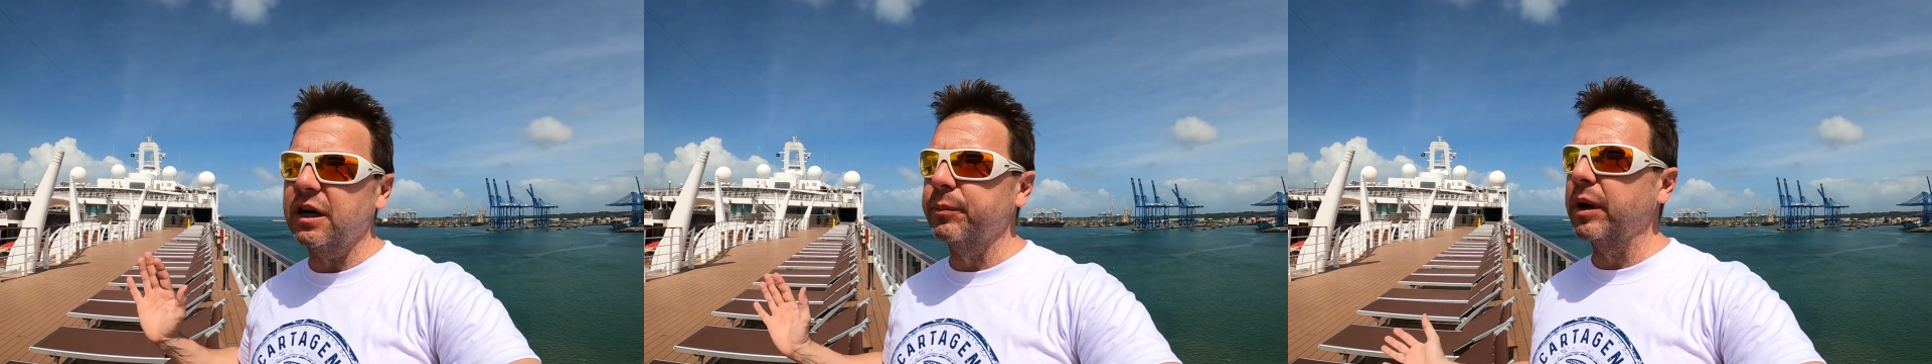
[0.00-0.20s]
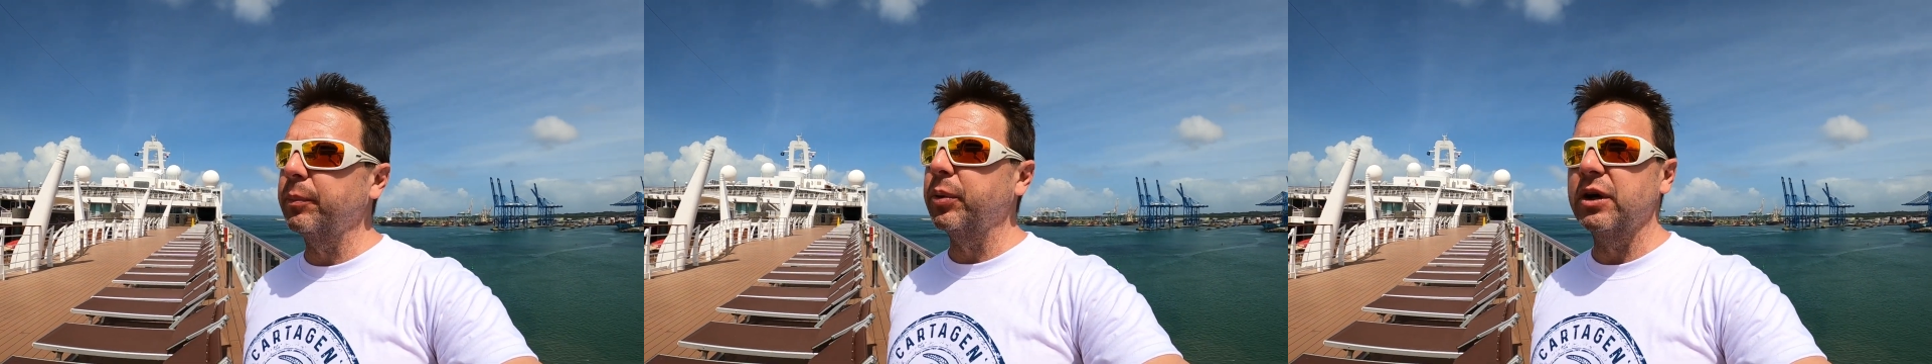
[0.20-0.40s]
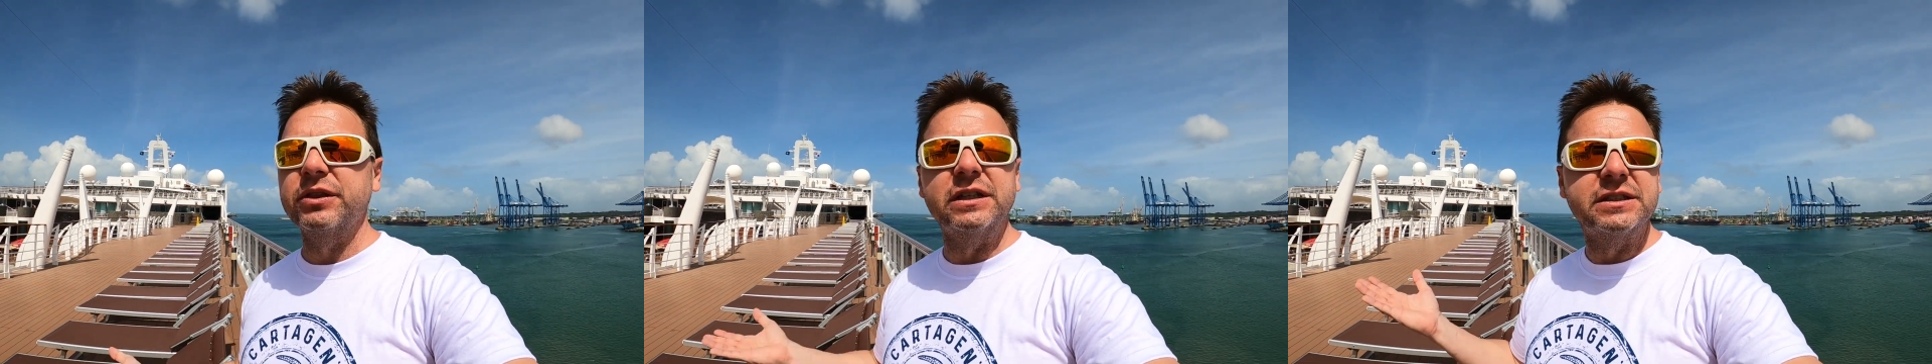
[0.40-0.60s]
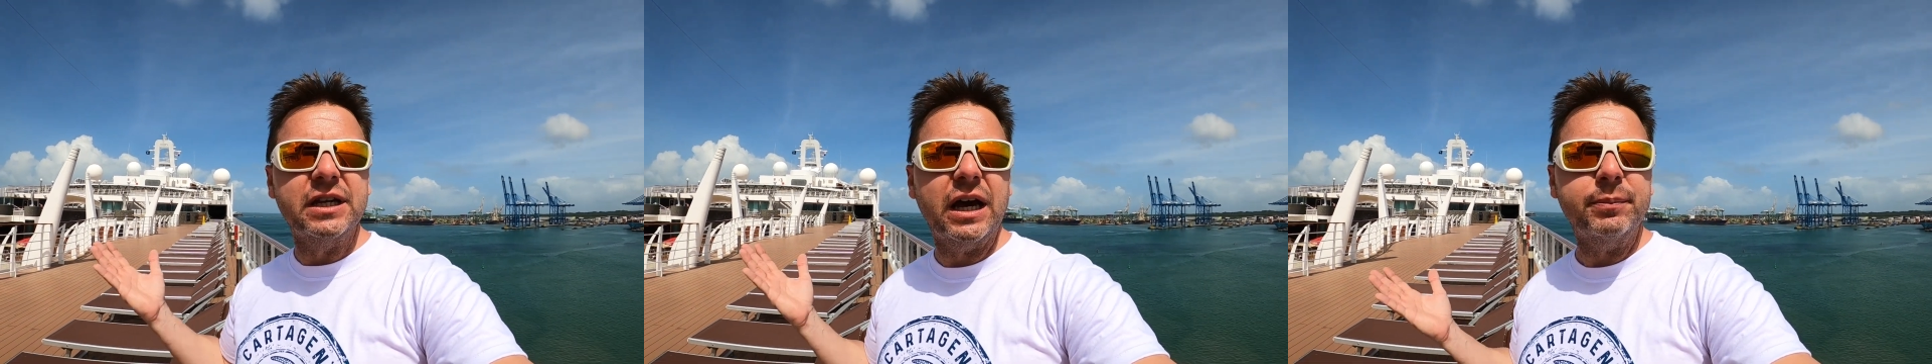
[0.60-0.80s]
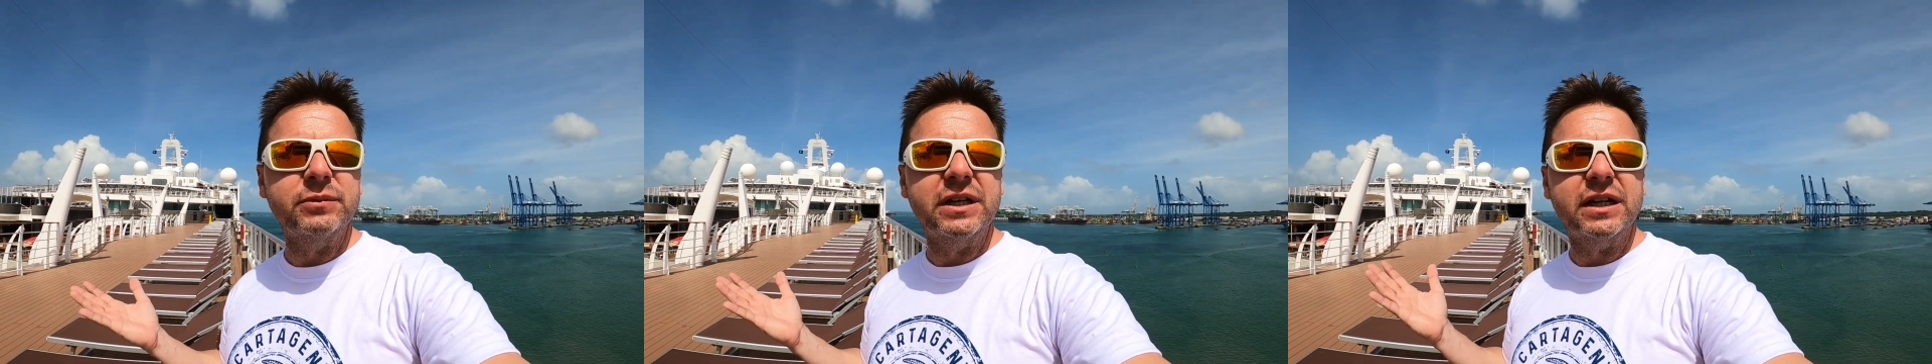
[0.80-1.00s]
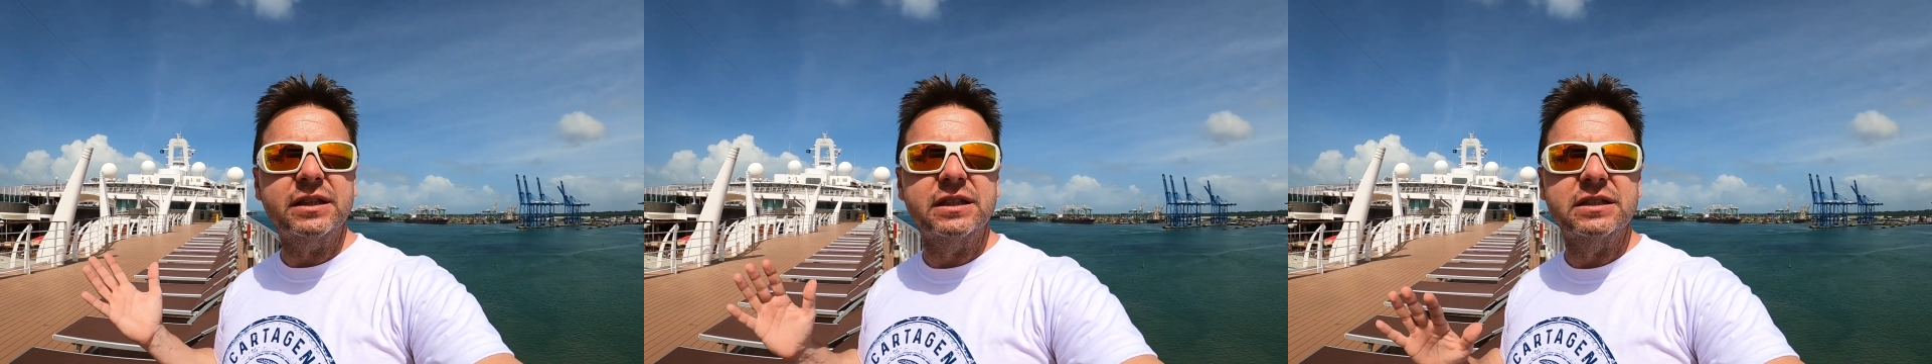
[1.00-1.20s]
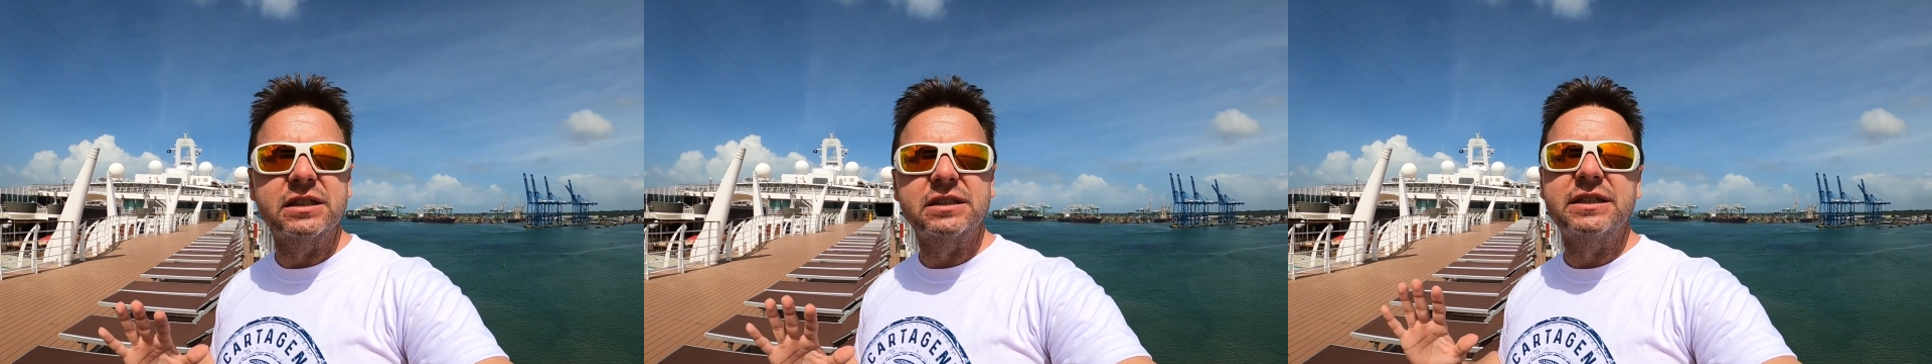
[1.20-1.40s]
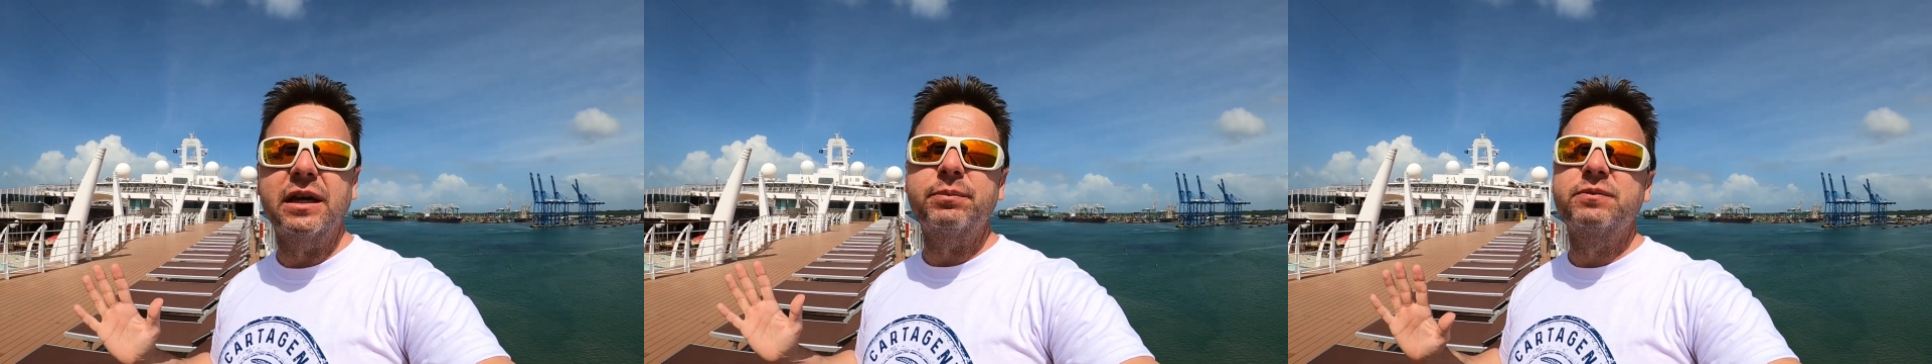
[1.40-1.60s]
I'm up on the top deck. This
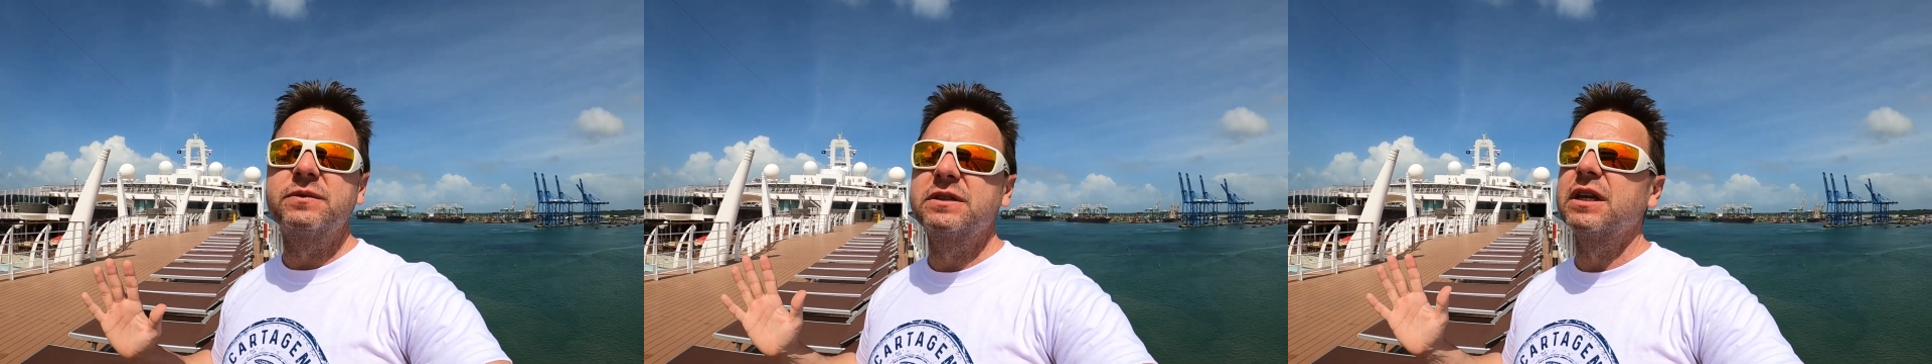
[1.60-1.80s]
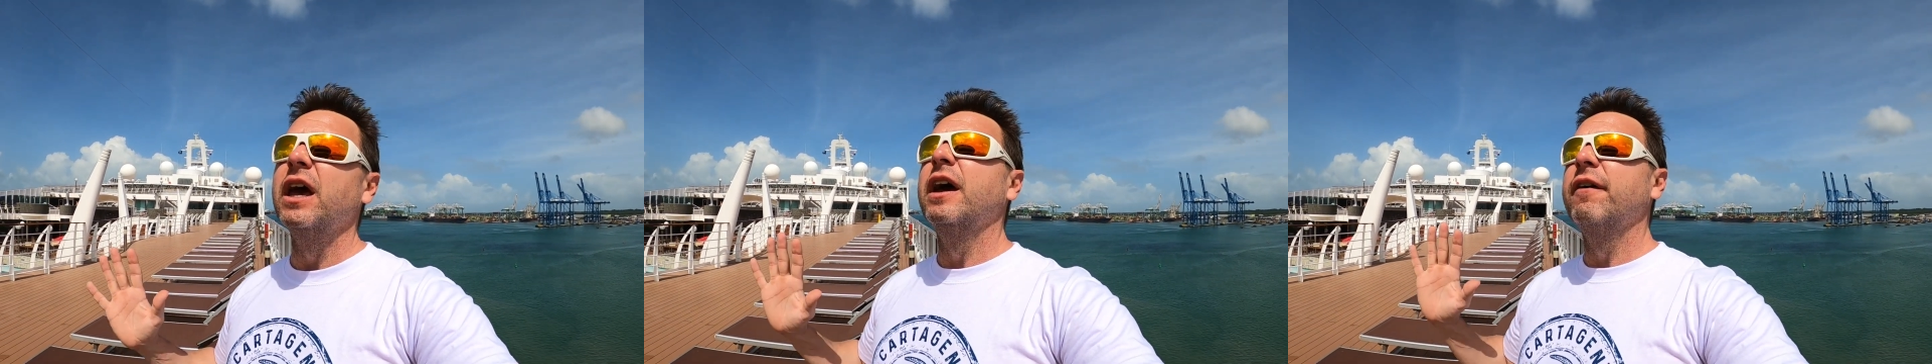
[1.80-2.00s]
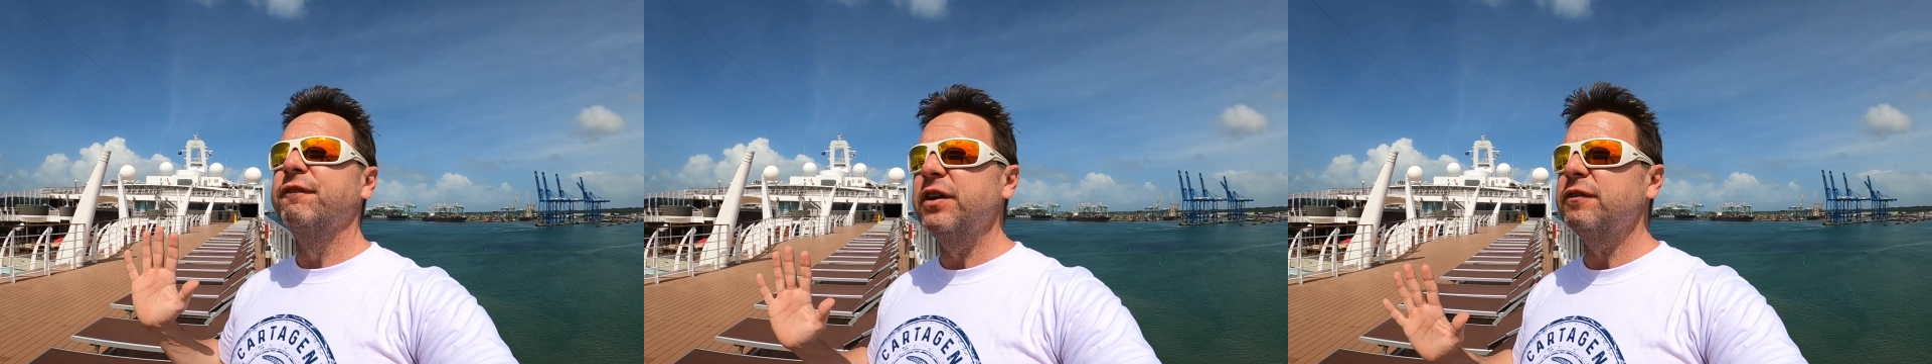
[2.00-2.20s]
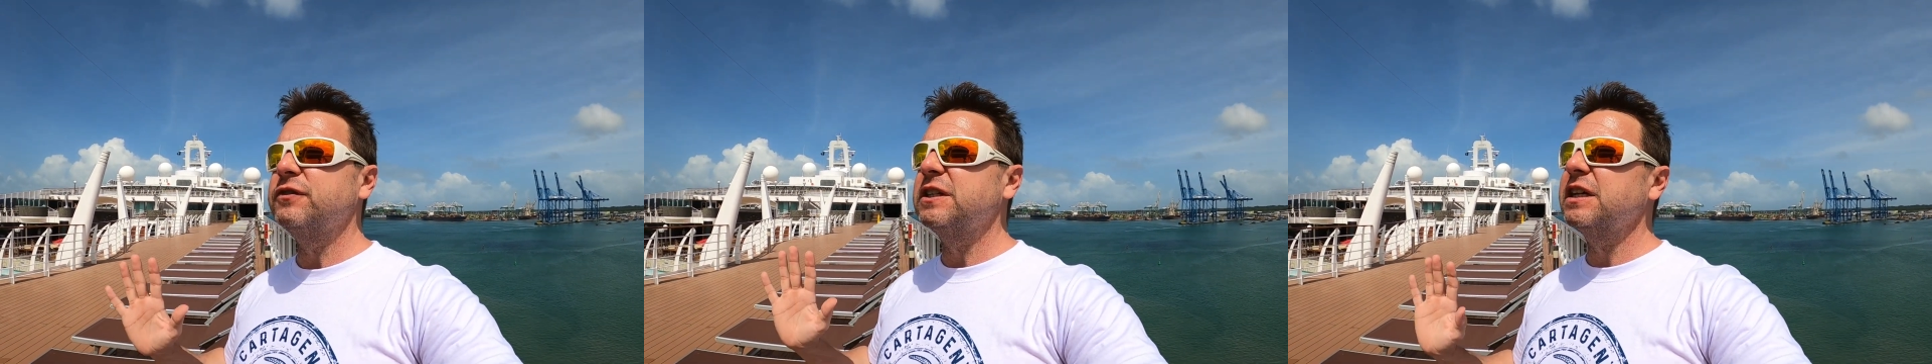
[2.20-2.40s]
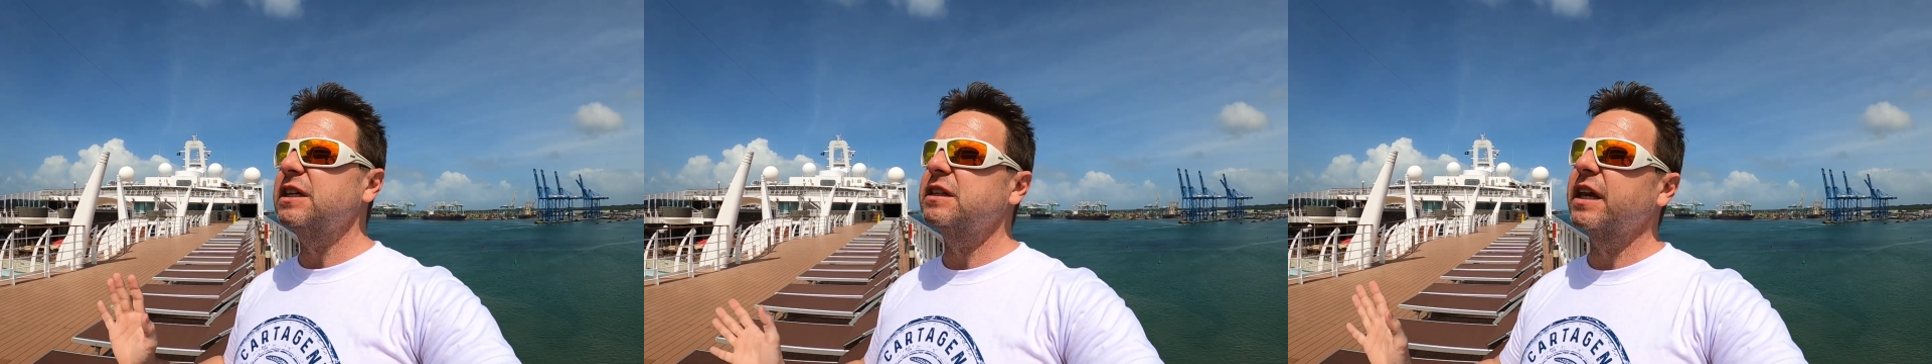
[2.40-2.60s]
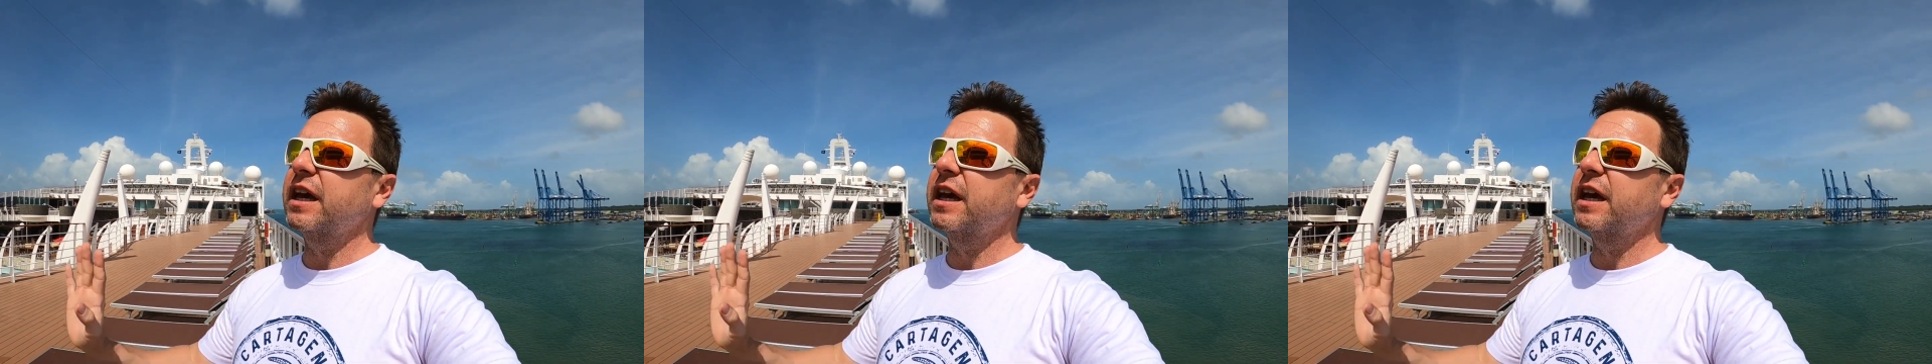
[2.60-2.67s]
is deck 15.